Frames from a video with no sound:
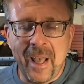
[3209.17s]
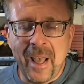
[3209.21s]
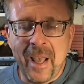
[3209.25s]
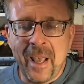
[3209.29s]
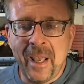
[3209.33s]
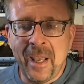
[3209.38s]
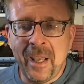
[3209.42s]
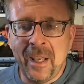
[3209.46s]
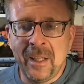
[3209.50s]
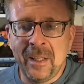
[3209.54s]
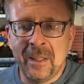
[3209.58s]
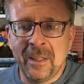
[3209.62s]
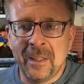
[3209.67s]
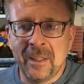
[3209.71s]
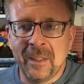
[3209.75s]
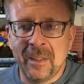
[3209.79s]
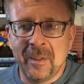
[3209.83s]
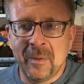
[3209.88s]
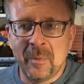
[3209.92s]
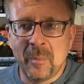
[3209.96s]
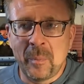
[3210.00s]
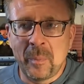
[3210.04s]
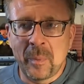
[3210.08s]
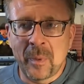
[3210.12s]
and
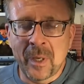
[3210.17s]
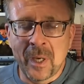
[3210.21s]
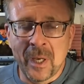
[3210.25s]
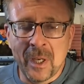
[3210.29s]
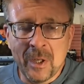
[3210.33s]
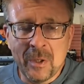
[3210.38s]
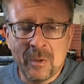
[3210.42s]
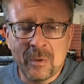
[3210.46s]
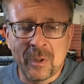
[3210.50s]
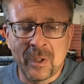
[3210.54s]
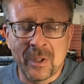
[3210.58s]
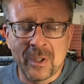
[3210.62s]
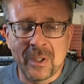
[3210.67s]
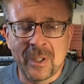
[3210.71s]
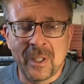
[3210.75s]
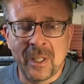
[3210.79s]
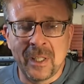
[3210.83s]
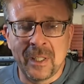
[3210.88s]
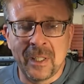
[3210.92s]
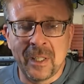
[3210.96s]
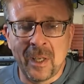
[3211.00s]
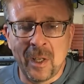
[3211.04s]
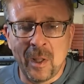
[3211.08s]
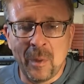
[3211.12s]
countries
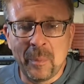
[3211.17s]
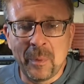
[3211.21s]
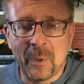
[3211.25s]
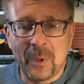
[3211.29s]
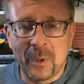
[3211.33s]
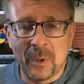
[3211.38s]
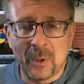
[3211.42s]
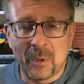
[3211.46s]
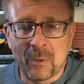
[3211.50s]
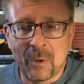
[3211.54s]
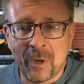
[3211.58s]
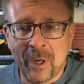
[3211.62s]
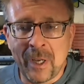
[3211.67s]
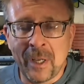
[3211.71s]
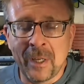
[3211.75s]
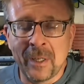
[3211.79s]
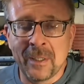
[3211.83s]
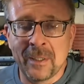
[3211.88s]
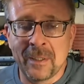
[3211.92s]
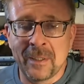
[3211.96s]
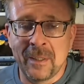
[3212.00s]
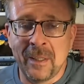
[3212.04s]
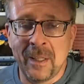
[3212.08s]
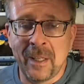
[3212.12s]
that help in Ukraine
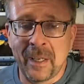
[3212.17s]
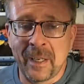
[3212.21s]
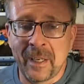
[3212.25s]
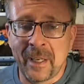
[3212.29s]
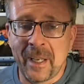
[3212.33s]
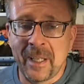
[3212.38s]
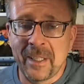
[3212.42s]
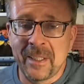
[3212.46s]
is like